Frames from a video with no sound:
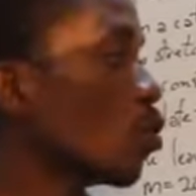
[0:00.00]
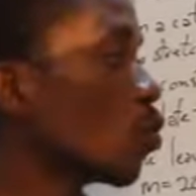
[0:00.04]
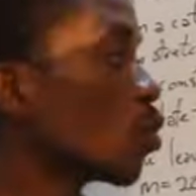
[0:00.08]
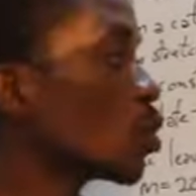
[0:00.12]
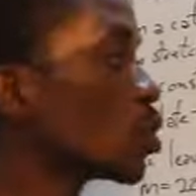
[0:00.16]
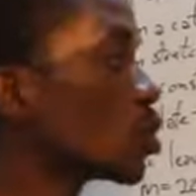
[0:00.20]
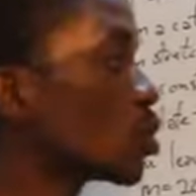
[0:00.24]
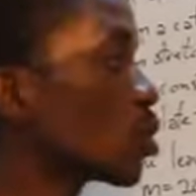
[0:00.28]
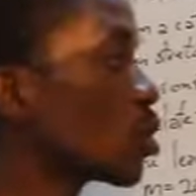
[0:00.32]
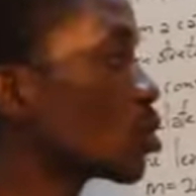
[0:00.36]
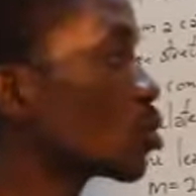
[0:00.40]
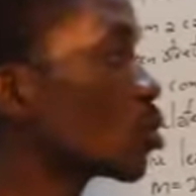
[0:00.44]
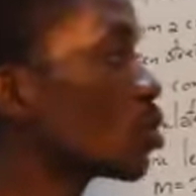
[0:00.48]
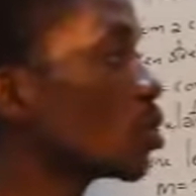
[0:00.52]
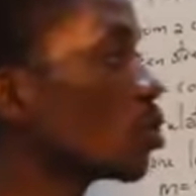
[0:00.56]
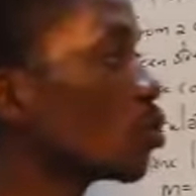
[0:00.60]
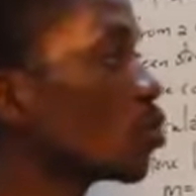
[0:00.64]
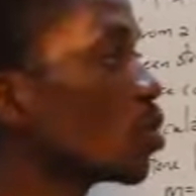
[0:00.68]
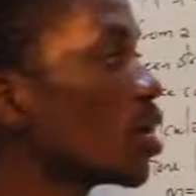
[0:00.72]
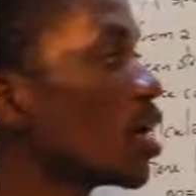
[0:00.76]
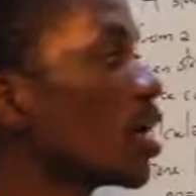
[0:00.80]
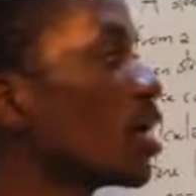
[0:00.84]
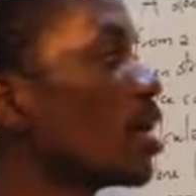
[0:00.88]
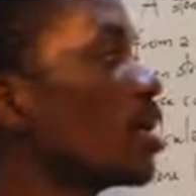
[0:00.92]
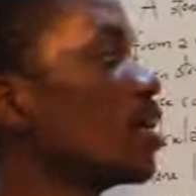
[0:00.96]
which is also the
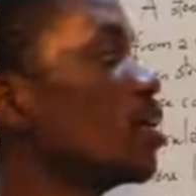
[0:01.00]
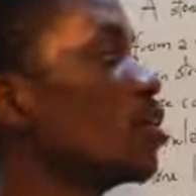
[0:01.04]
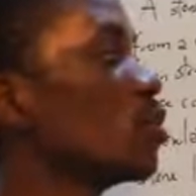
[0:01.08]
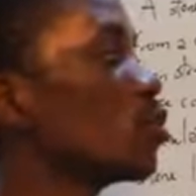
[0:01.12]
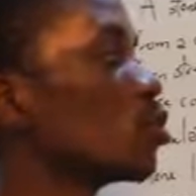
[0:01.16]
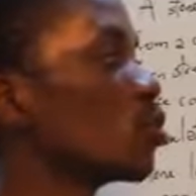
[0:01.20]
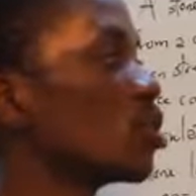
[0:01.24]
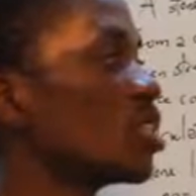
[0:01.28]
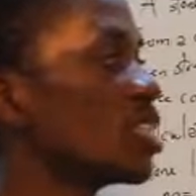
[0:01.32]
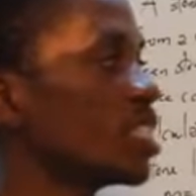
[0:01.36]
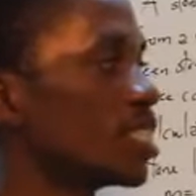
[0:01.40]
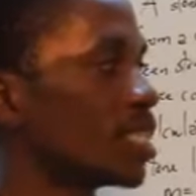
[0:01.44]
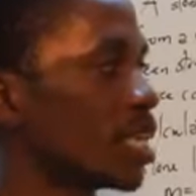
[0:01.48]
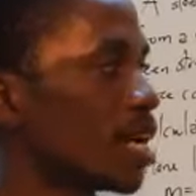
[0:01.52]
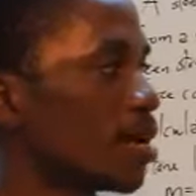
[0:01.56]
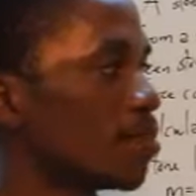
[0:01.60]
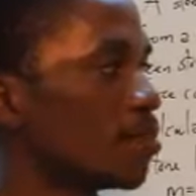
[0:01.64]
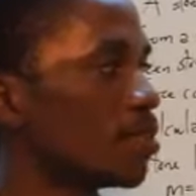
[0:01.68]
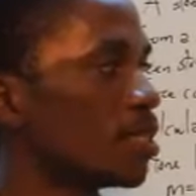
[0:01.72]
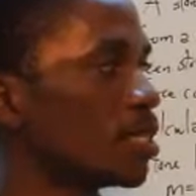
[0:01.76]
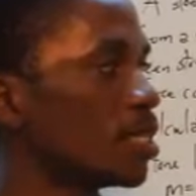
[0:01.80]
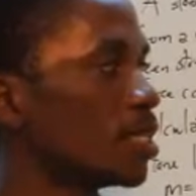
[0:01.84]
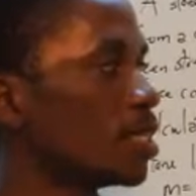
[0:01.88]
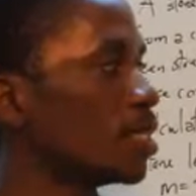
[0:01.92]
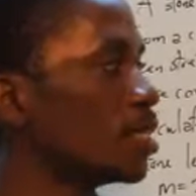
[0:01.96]
way to
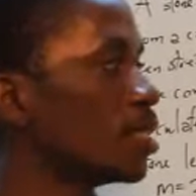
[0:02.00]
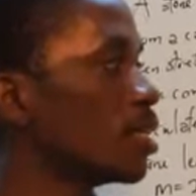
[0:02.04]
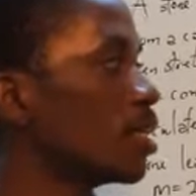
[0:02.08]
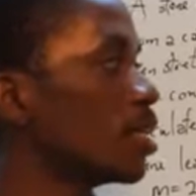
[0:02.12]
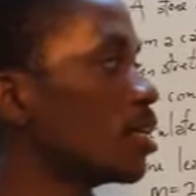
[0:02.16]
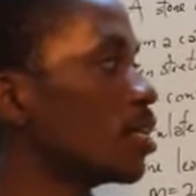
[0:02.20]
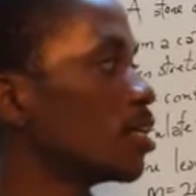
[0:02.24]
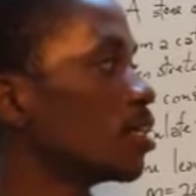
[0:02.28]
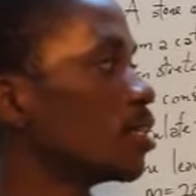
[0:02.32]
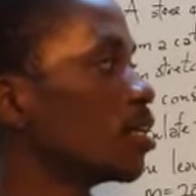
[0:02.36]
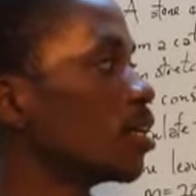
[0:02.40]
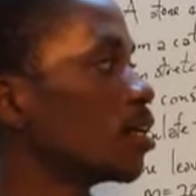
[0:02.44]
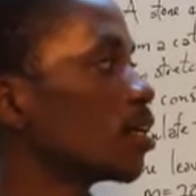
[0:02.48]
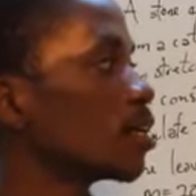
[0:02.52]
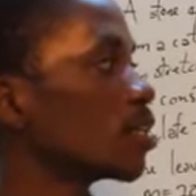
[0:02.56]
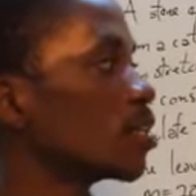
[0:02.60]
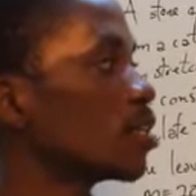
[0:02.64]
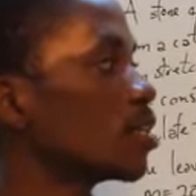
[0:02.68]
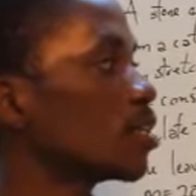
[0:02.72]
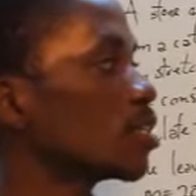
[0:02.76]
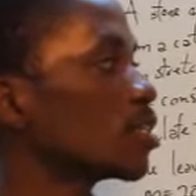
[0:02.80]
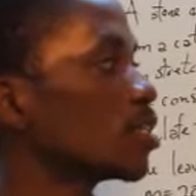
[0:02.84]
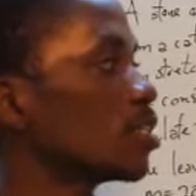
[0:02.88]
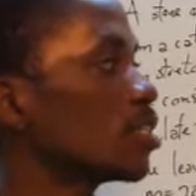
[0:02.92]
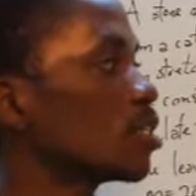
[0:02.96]
determining
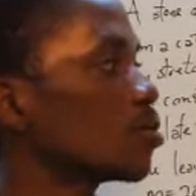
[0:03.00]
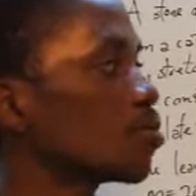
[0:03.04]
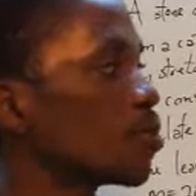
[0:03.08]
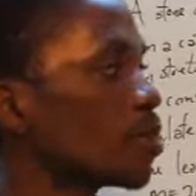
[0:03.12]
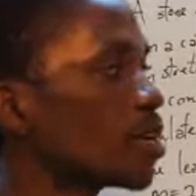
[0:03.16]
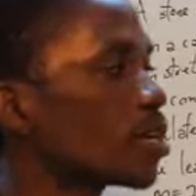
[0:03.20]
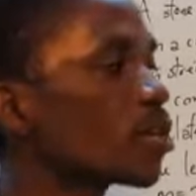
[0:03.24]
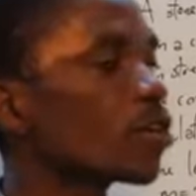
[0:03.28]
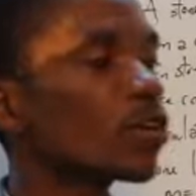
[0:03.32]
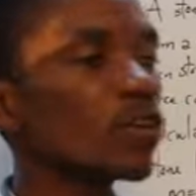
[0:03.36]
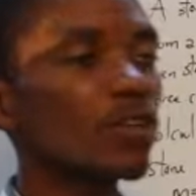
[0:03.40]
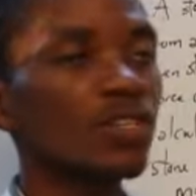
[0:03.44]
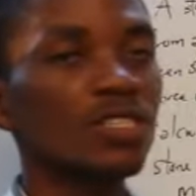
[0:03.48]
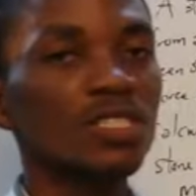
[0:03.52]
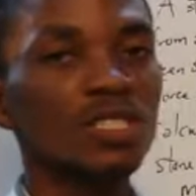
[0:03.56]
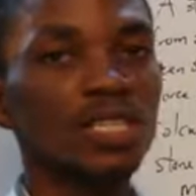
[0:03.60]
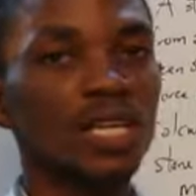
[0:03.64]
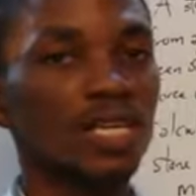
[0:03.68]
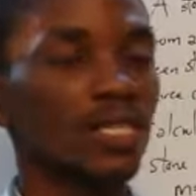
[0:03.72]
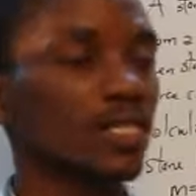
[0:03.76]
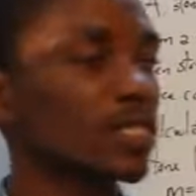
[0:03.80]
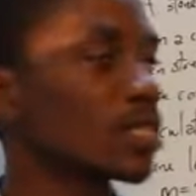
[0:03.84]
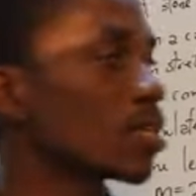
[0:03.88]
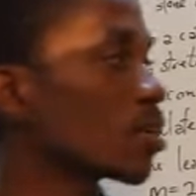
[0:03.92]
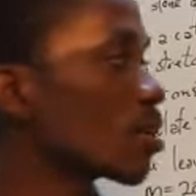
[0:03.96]
the spring
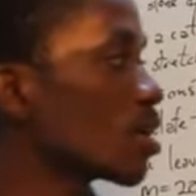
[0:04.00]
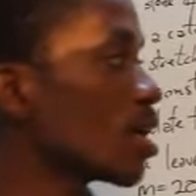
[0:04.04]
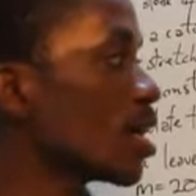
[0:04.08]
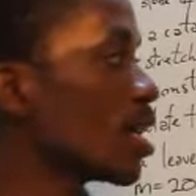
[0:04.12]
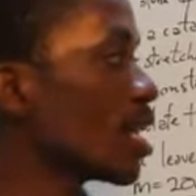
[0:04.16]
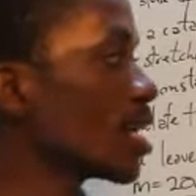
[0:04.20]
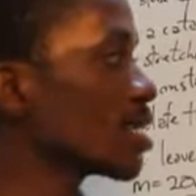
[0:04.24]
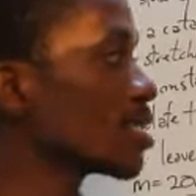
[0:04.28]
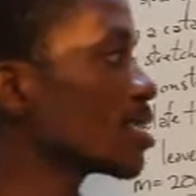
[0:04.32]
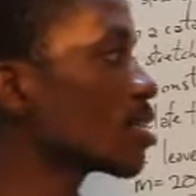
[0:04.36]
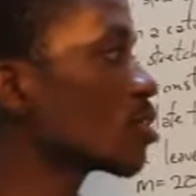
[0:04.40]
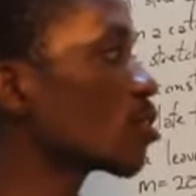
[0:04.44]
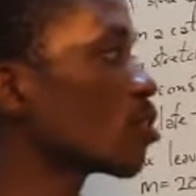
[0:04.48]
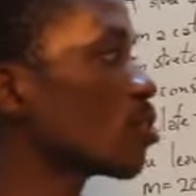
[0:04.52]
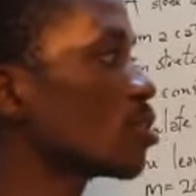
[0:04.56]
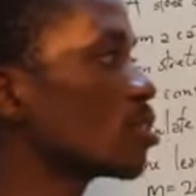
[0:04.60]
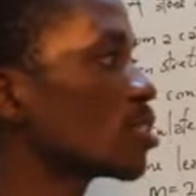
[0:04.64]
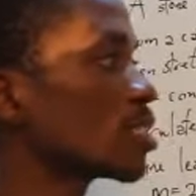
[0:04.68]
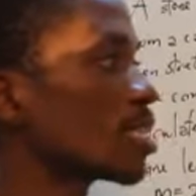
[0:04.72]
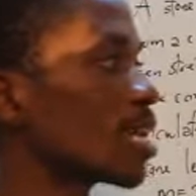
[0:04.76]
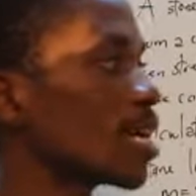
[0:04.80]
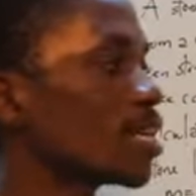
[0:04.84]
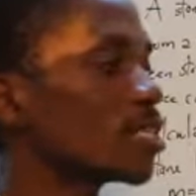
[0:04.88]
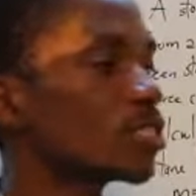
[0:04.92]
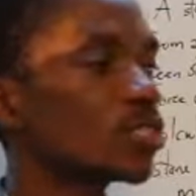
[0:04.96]
constant, the elastic
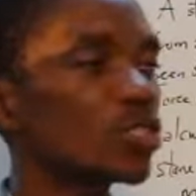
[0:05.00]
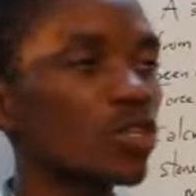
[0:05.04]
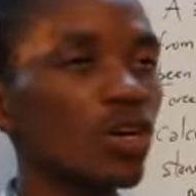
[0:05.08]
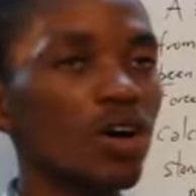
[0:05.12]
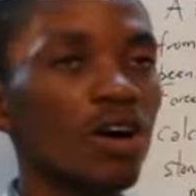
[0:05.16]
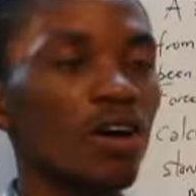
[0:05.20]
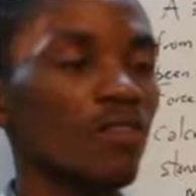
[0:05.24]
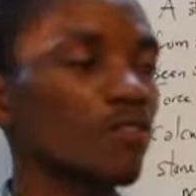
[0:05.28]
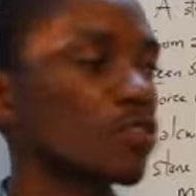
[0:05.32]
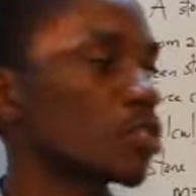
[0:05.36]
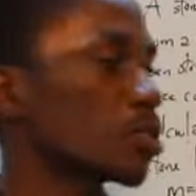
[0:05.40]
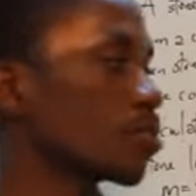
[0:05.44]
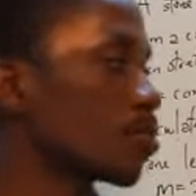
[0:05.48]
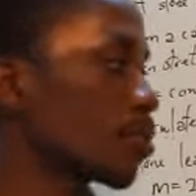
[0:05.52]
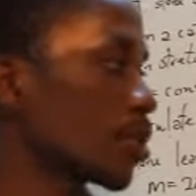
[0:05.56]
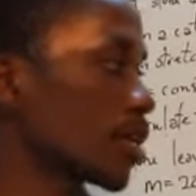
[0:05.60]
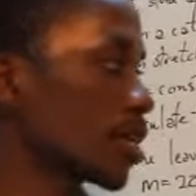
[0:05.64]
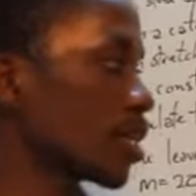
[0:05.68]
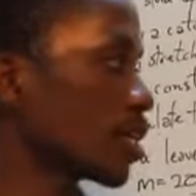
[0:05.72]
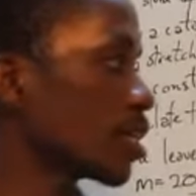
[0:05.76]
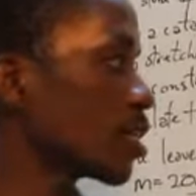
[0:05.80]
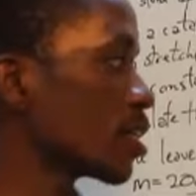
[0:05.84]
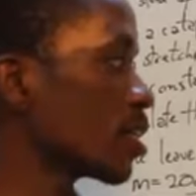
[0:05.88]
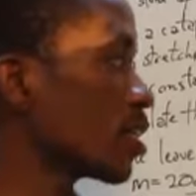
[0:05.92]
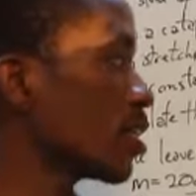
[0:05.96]
constant of a
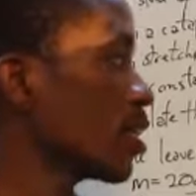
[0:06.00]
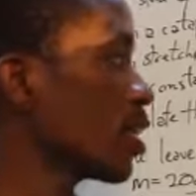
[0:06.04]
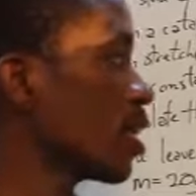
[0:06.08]
spring.